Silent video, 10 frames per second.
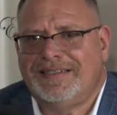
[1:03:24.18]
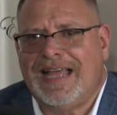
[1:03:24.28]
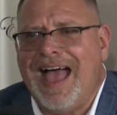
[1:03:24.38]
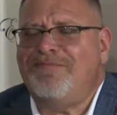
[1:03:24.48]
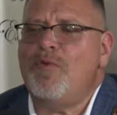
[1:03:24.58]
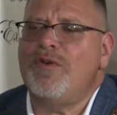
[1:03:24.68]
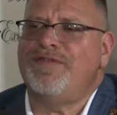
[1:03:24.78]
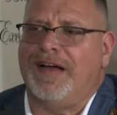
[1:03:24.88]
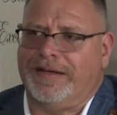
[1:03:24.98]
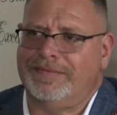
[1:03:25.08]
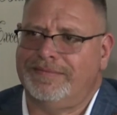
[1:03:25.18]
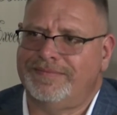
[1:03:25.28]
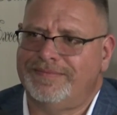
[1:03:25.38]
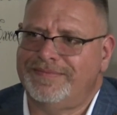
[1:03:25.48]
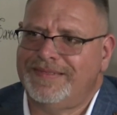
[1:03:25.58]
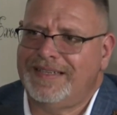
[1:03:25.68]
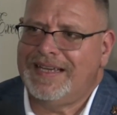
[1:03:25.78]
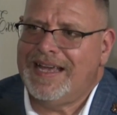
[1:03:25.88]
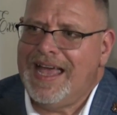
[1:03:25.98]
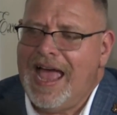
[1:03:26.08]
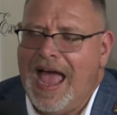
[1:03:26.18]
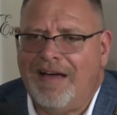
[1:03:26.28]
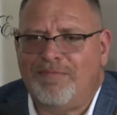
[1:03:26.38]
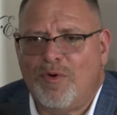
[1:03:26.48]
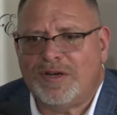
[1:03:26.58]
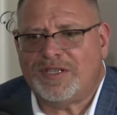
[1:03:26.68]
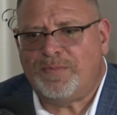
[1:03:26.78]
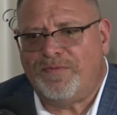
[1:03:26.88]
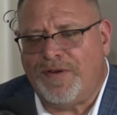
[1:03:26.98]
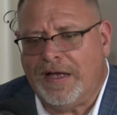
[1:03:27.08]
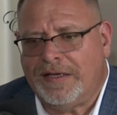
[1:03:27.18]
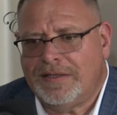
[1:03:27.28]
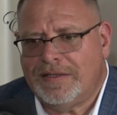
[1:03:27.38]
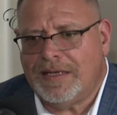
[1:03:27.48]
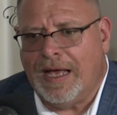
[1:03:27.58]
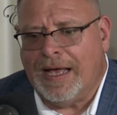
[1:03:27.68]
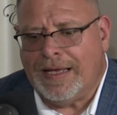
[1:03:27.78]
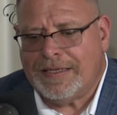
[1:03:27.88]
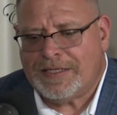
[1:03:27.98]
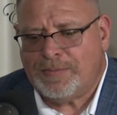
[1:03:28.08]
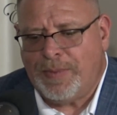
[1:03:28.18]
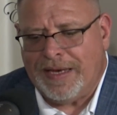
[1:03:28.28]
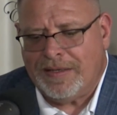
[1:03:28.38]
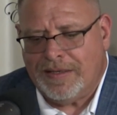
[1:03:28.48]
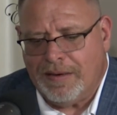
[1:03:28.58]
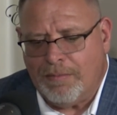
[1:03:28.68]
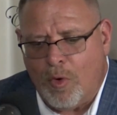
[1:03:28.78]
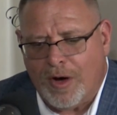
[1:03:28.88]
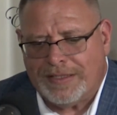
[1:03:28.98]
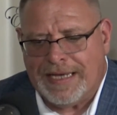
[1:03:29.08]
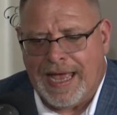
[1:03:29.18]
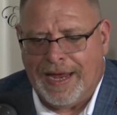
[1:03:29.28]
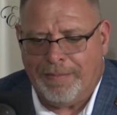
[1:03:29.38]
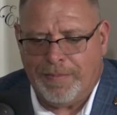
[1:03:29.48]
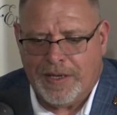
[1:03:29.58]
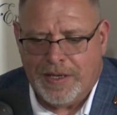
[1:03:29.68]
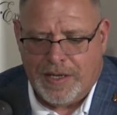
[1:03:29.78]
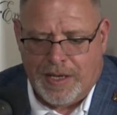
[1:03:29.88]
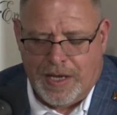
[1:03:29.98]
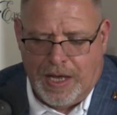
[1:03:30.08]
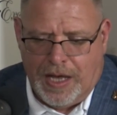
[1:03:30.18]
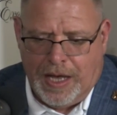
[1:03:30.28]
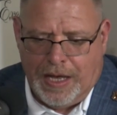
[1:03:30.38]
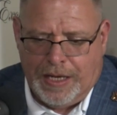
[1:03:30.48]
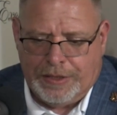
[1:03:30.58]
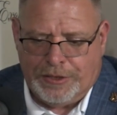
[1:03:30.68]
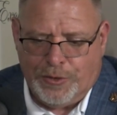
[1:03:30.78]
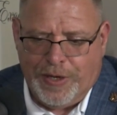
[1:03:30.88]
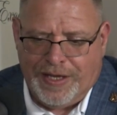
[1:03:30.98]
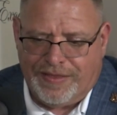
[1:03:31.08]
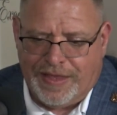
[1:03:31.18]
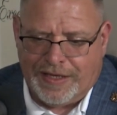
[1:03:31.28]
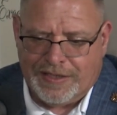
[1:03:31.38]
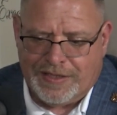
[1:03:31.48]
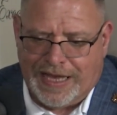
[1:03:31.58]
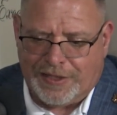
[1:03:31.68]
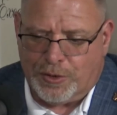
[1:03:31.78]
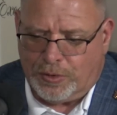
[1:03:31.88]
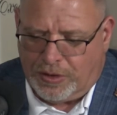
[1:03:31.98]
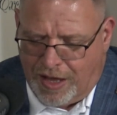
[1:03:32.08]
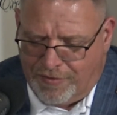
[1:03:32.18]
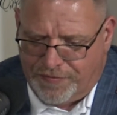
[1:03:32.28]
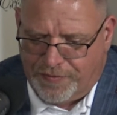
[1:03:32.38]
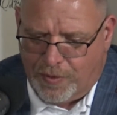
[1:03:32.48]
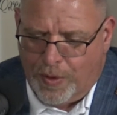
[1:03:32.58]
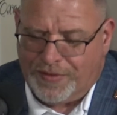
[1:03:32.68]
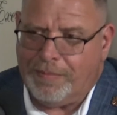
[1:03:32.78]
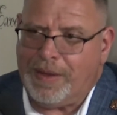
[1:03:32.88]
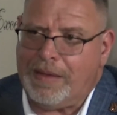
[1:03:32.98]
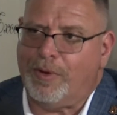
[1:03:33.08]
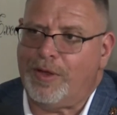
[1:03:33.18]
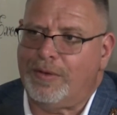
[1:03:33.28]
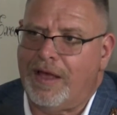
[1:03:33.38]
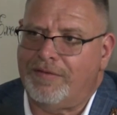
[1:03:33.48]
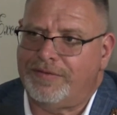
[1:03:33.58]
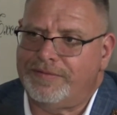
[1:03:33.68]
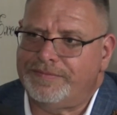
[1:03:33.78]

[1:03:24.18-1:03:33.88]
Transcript: Have more fun. Have more fun. Uh, spend more time uh, doing things that you love with the people you love.